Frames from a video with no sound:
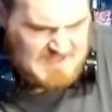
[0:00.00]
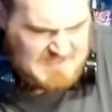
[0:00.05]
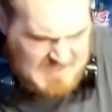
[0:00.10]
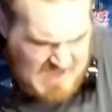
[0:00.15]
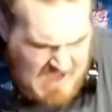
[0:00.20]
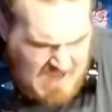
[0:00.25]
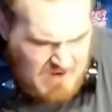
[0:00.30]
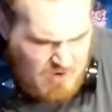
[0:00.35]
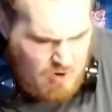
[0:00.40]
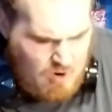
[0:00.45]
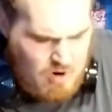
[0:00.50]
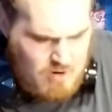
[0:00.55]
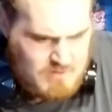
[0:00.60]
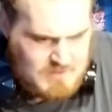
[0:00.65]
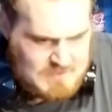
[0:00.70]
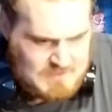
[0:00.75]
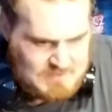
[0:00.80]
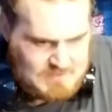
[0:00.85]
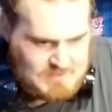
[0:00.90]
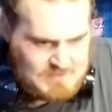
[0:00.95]
kind of hard
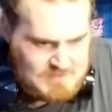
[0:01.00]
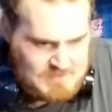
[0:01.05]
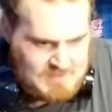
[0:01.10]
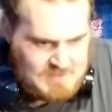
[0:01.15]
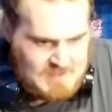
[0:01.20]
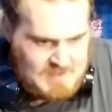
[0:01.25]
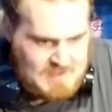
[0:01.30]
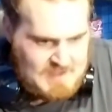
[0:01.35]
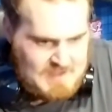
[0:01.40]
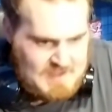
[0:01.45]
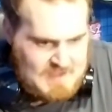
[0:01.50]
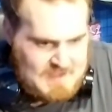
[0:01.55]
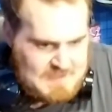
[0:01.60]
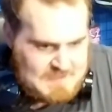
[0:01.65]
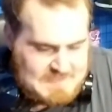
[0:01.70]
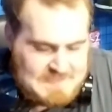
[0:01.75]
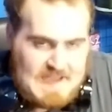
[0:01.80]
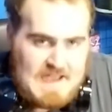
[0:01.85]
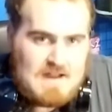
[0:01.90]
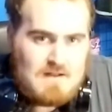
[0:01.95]
to
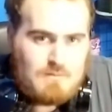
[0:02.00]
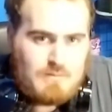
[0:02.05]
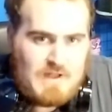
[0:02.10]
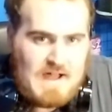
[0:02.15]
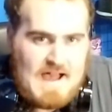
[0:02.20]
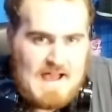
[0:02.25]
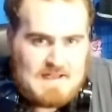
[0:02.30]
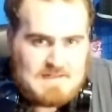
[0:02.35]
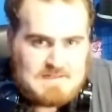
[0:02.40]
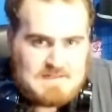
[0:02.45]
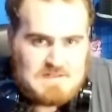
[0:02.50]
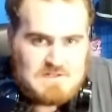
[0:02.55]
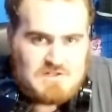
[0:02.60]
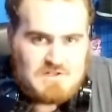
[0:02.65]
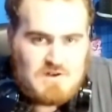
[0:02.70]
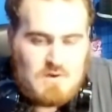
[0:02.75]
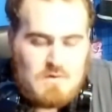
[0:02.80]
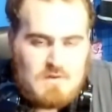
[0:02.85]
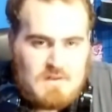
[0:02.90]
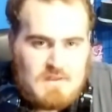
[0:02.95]
sandblast and
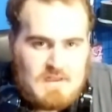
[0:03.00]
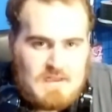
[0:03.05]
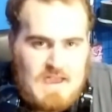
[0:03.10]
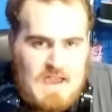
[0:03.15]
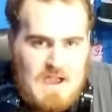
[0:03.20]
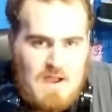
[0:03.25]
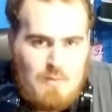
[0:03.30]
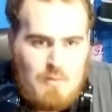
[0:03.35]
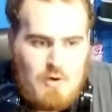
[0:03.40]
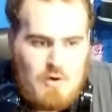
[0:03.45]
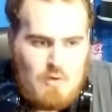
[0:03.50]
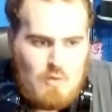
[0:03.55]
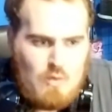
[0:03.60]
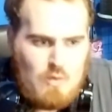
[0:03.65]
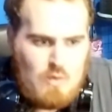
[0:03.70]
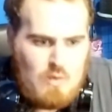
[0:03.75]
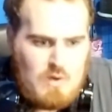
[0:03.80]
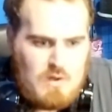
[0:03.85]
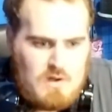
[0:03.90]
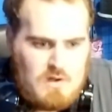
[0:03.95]
show it in the camera
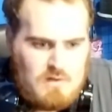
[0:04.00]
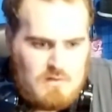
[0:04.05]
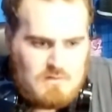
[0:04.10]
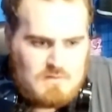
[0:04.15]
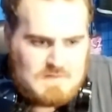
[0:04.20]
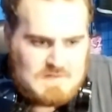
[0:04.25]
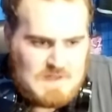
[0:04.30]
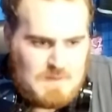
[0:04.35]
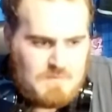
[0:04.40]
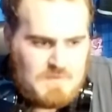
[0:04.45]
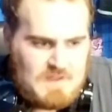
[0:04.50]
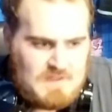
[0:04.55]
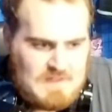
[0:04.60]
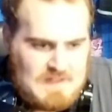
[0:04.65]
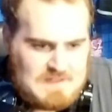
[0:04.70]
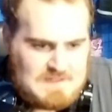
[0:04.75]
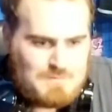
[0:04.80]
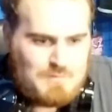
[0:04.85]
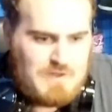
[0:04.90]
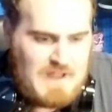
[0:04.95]
on something
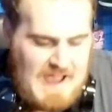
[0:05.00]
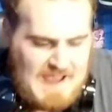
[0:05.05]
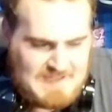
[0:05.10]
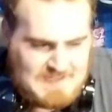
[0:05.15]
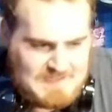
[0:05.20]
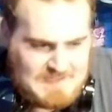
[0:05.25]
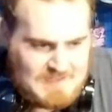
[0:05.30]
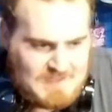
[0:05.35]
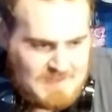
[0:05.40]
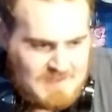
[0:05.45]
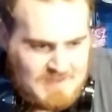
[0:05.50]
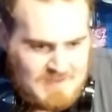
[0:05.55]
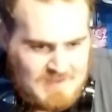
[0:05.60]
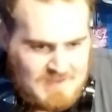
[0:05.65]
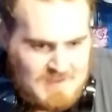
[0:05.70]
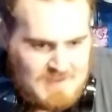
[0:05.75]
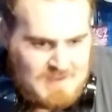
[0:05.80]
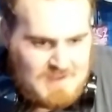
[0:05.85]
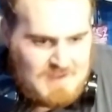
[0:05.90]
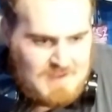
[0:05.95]
that's plastic
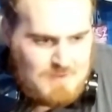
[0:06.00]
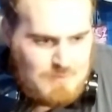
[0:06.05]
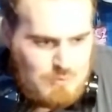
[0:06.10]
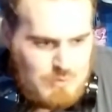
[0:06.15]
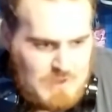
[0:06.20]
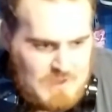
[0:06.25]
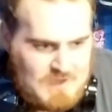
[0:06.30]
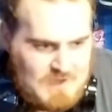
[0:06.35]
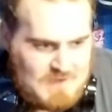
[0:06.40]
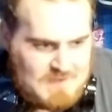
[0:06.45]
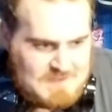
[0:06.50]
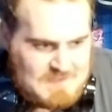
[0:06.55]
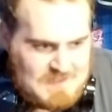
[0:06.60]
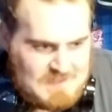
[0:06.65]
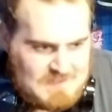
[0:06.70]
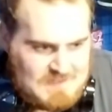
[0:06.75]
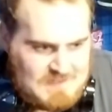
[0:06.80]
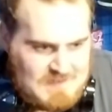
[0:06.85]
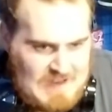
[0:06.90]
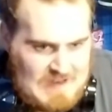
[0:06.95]
because it
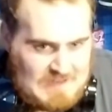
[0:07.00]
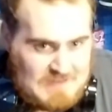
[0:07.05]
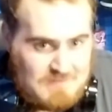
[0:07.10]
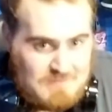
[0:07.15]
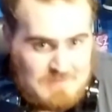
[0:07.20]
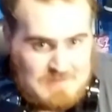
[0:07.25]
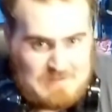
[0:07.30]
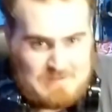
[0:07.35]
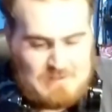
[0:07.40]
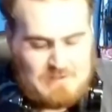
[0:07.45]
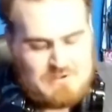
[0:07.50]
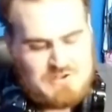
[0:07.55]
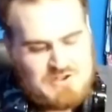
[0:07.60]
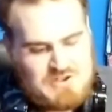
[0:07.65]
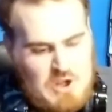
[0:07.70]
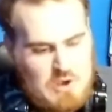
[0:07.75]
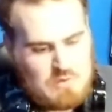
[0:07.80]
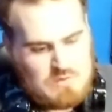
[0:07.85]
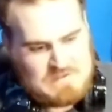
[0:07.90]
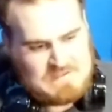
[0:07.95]

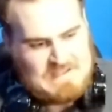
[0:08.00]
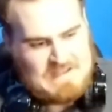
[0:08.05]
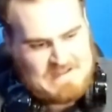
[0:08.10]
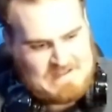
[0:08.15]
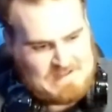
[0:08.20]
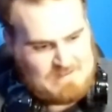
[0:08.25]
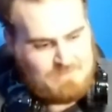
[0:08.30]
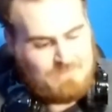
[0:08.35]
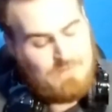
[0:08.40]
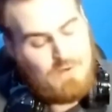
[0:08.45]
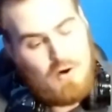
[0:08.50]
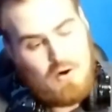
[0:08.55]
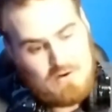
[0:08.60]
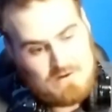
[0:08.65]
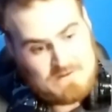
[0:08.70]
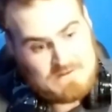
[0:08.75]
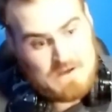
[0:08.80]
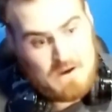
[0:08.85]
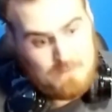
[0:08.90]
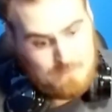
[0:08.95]
shows like it fogs
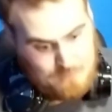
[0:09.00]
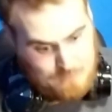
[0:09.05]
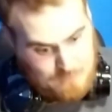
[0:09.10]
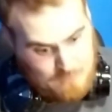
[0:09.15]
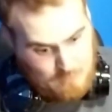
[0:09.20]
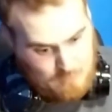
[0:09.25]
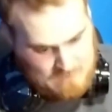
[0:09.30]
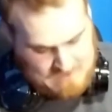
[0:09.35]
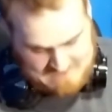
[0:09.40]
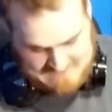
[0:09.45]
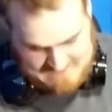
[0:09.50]
up, but what it's